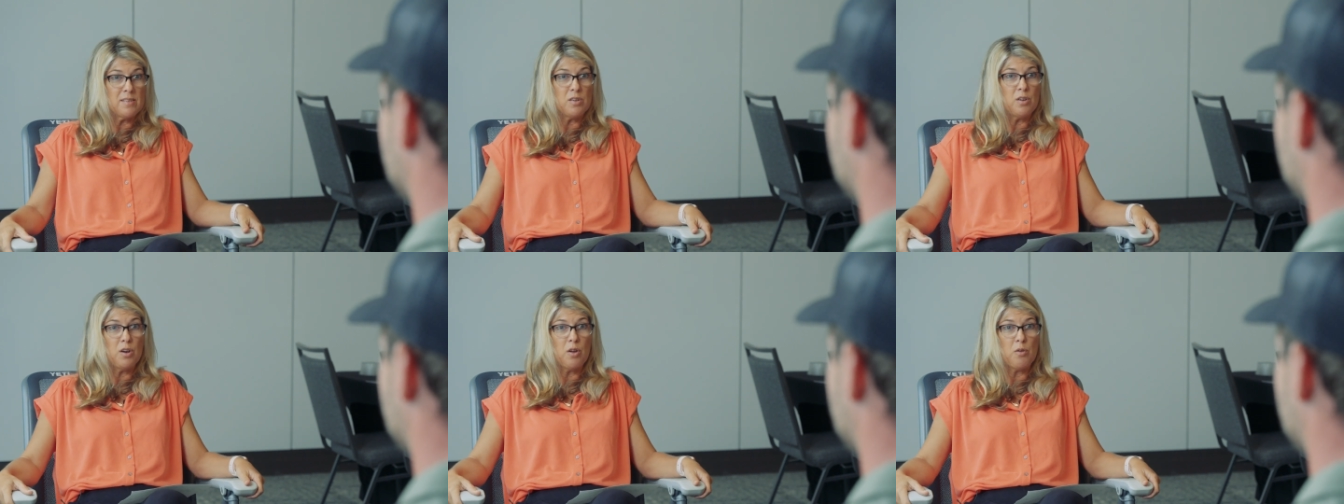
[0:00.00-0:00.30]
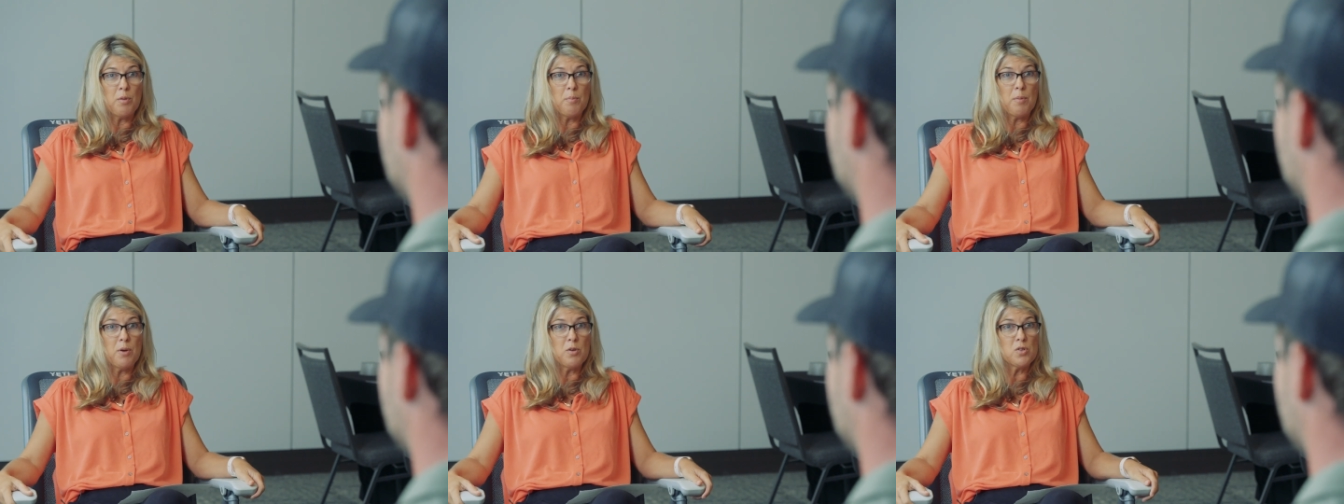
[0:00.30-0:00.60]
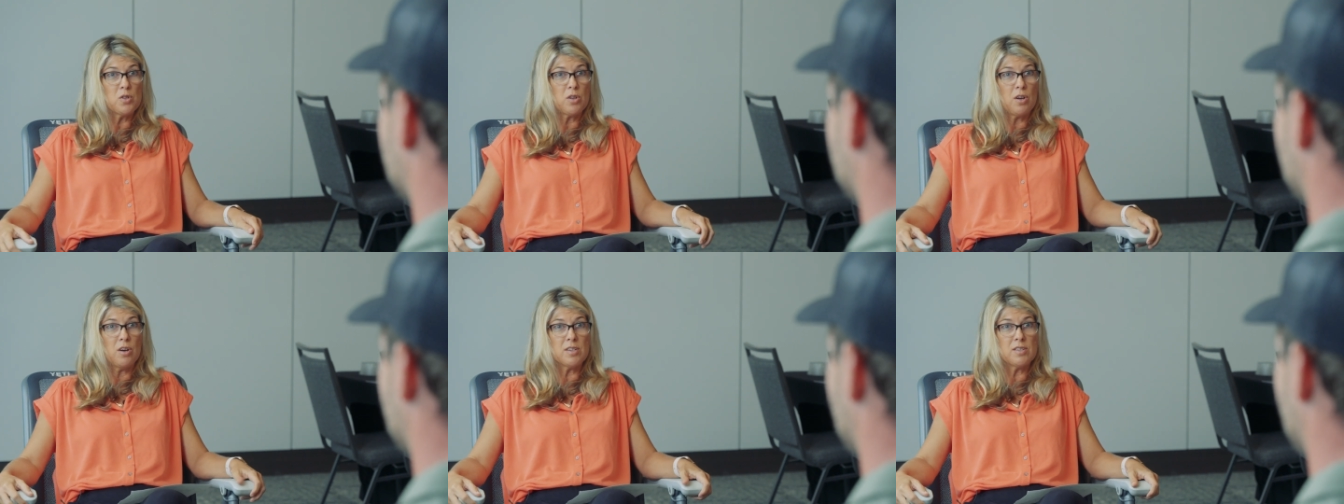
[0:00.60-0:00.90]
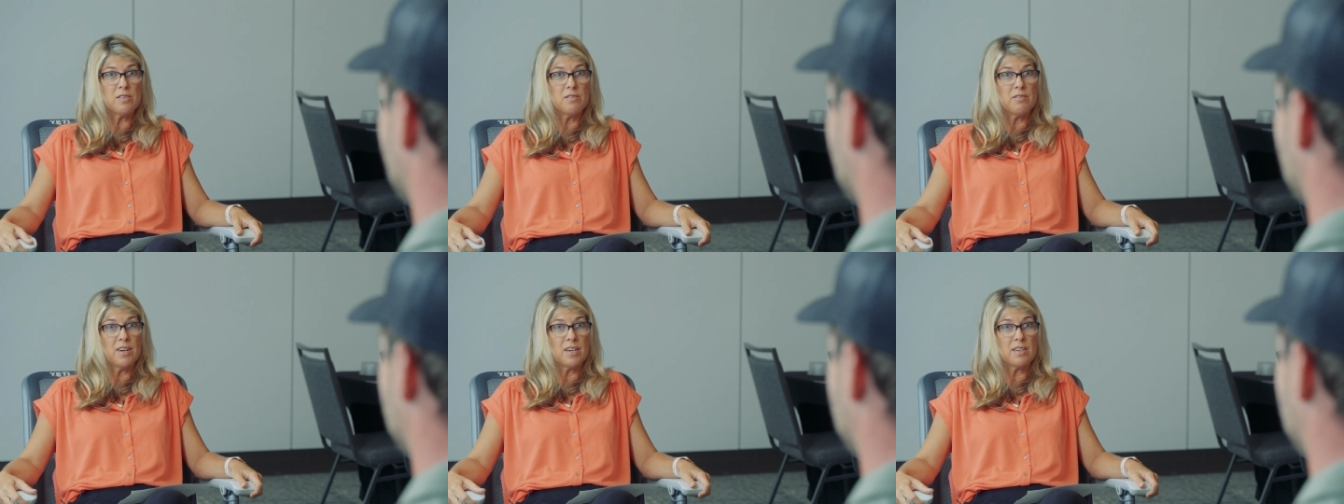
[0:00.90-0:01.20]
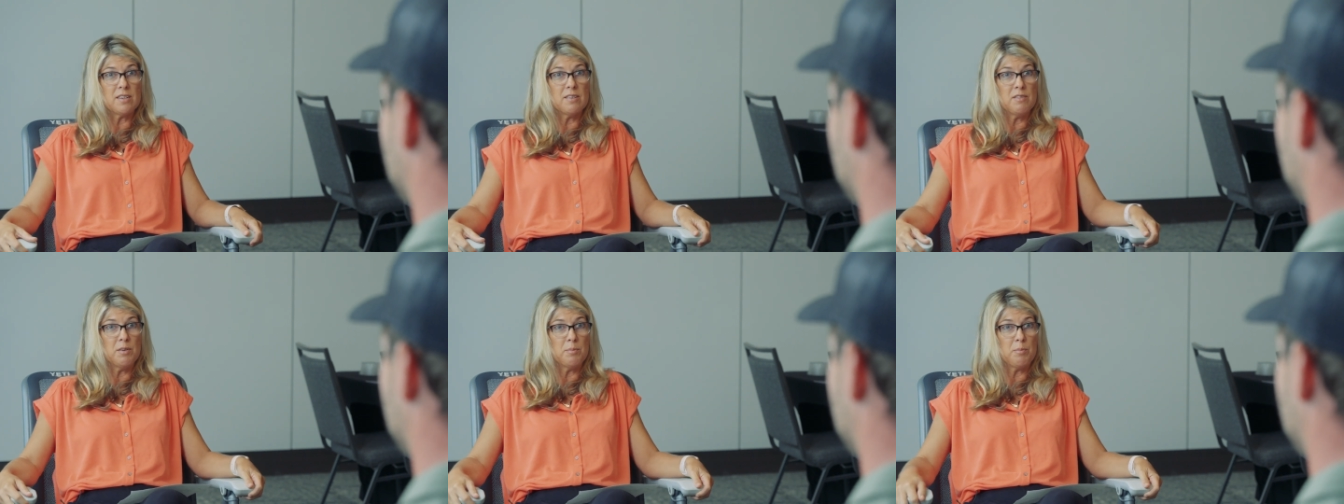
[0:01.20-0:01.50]
you know, the most cost
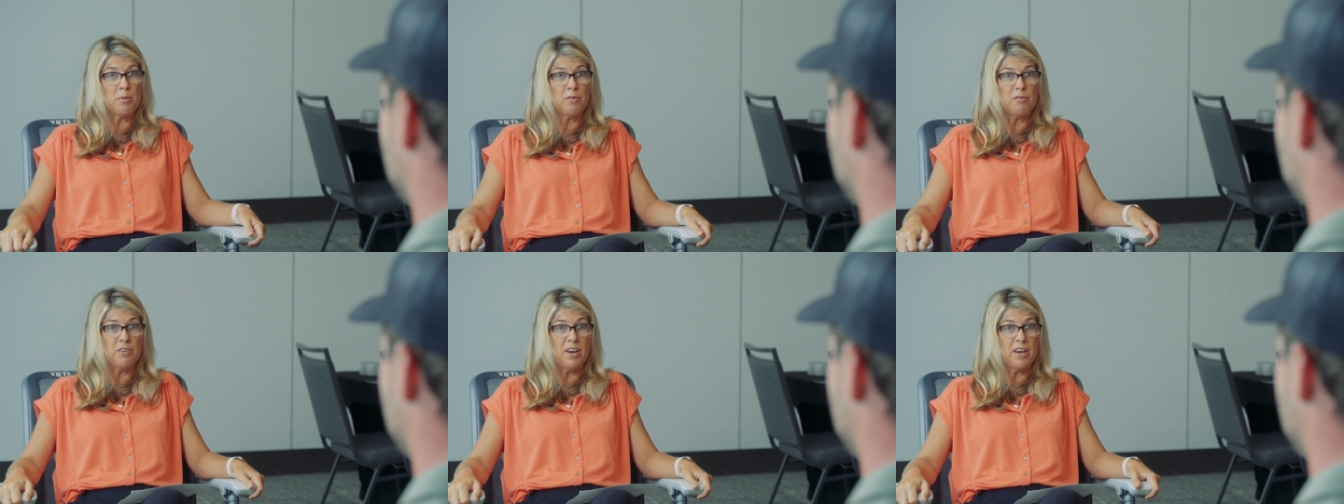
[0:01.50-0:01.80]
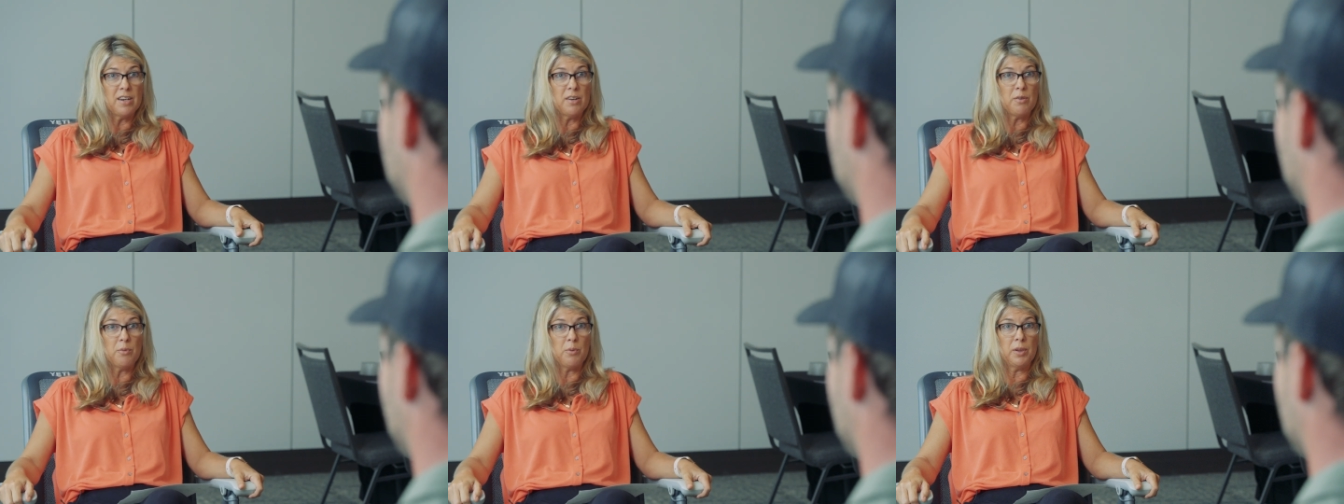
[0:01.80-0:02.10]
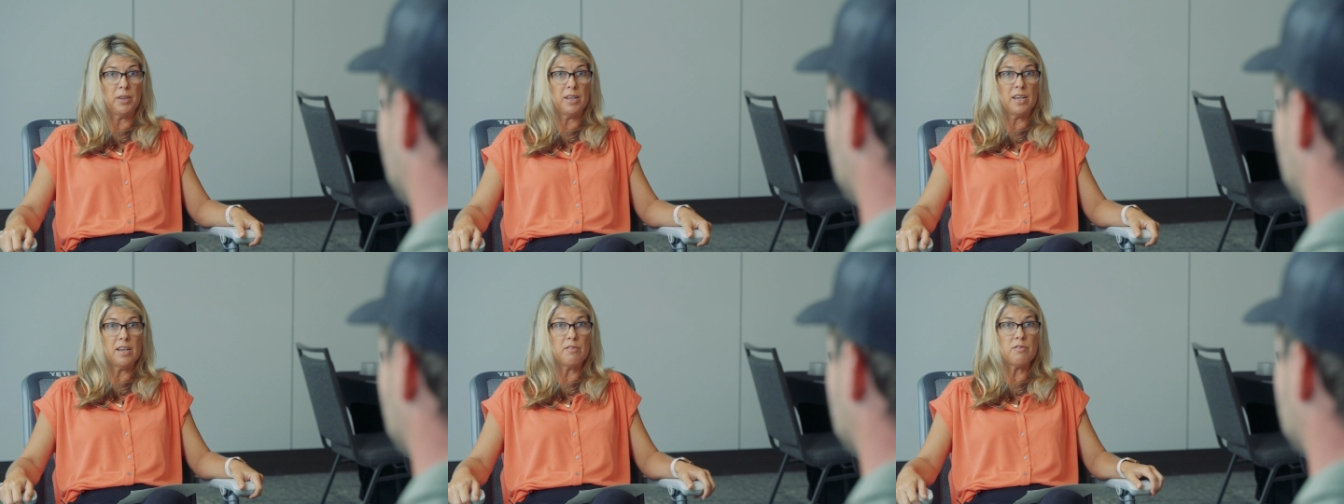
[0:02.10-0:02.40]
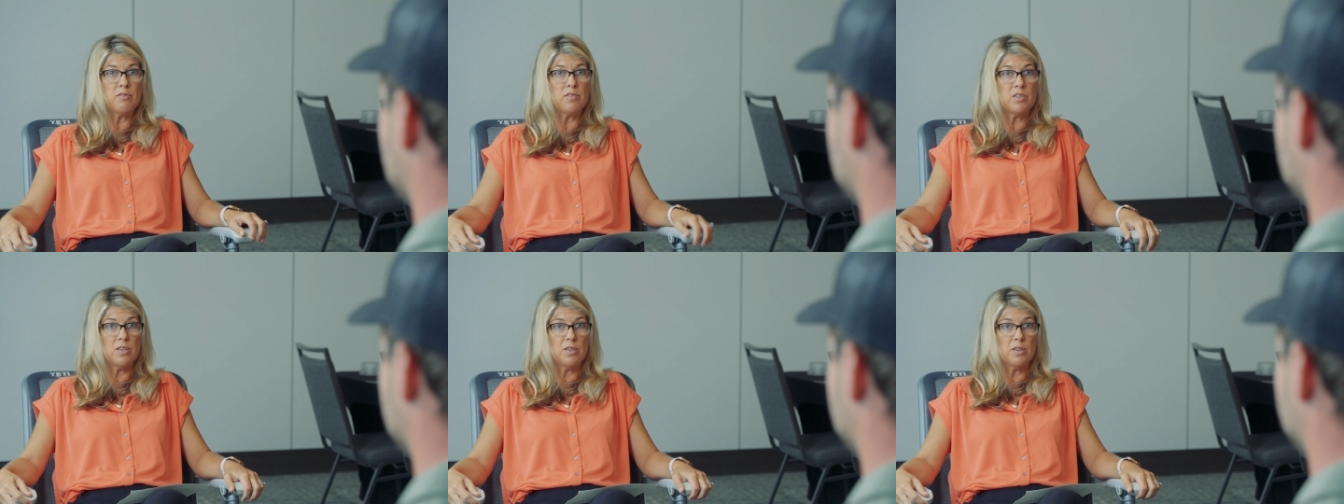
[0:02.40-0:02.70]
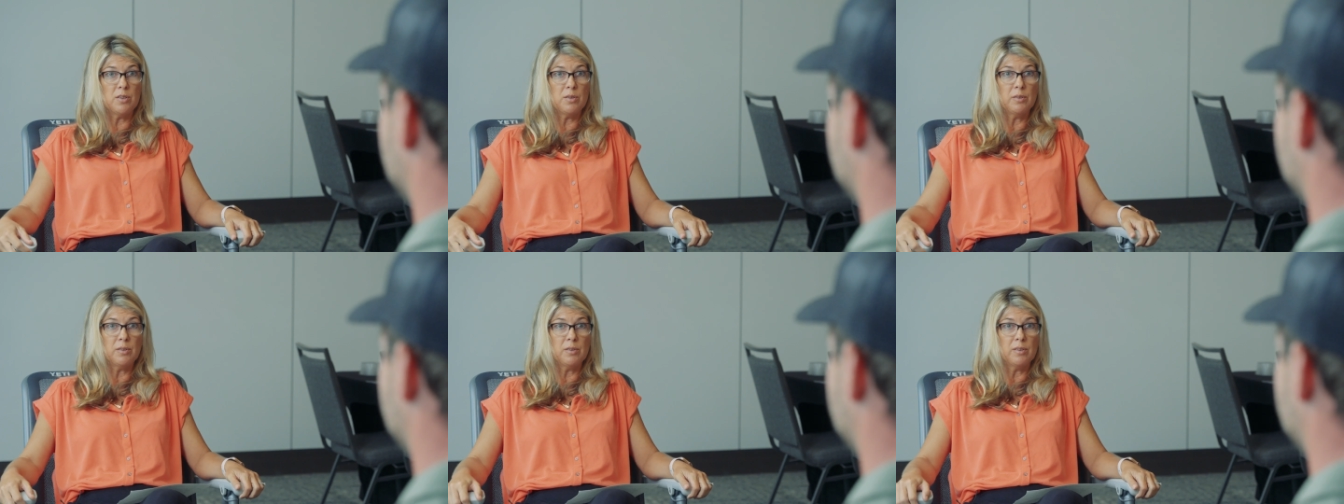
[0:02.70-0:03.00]
effective in providing relief
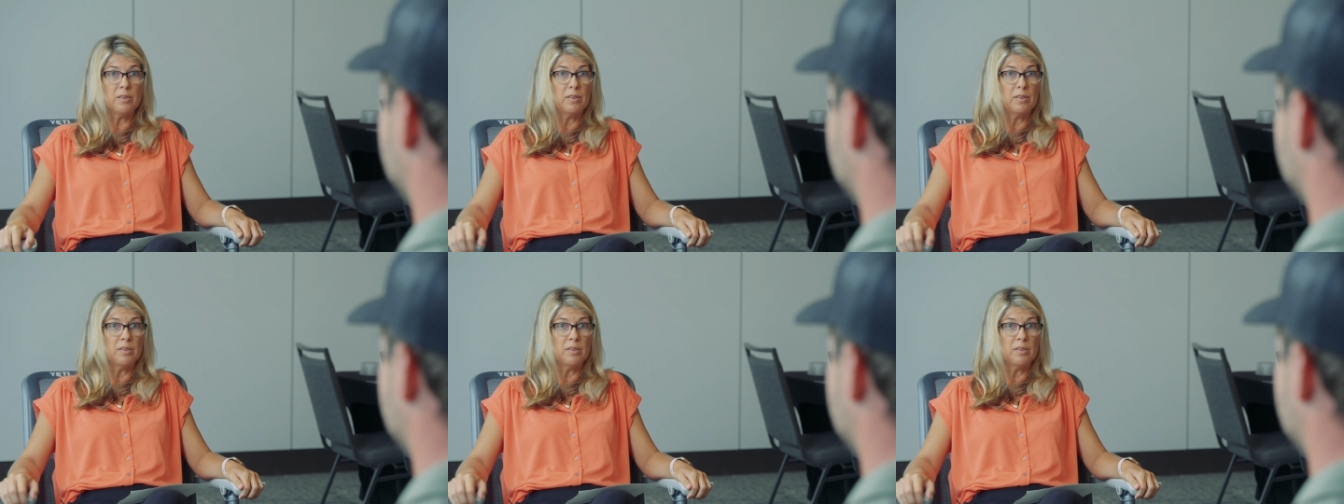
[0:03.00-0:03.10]
to,